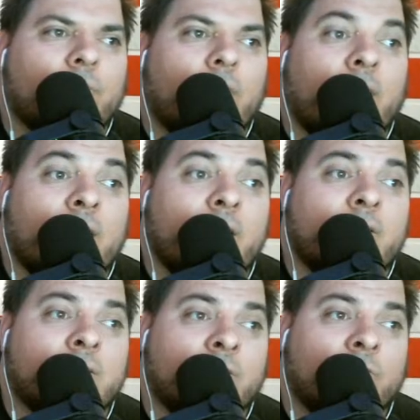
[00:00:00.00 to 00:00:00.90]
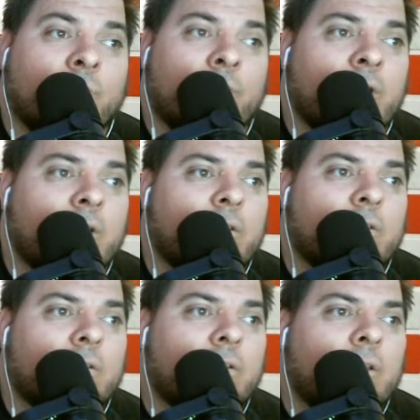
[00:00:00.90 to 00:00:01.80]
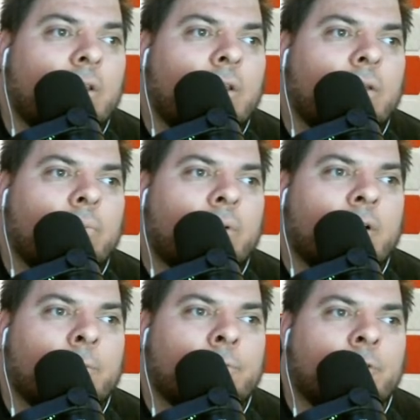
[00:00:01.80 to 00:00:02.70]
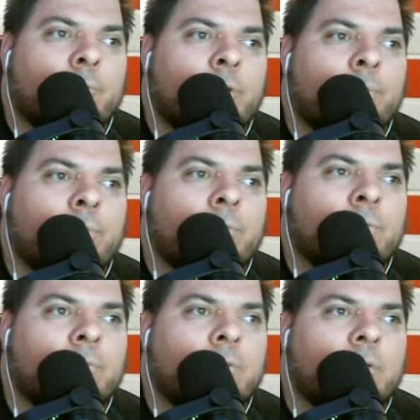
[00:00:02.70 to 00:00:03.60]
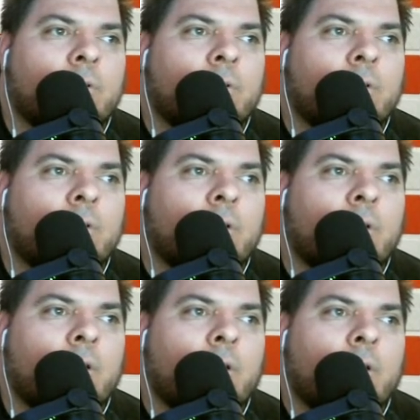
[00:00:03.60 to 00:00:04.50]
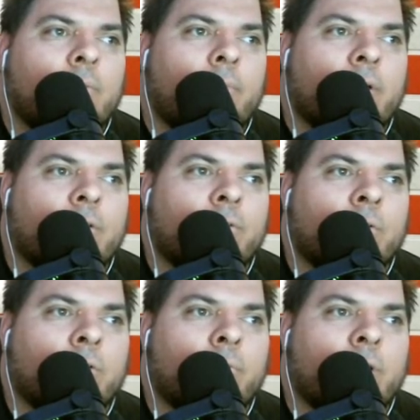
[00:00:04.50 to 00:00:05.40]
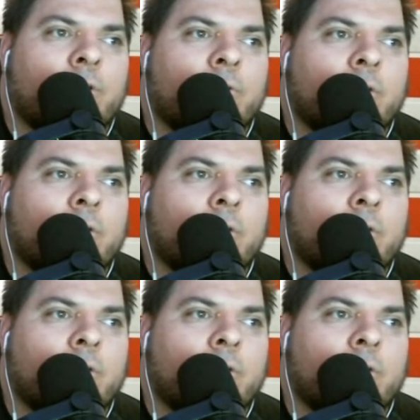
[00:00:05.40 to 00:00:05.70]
haste is great, but it helps other people. Magic circle, major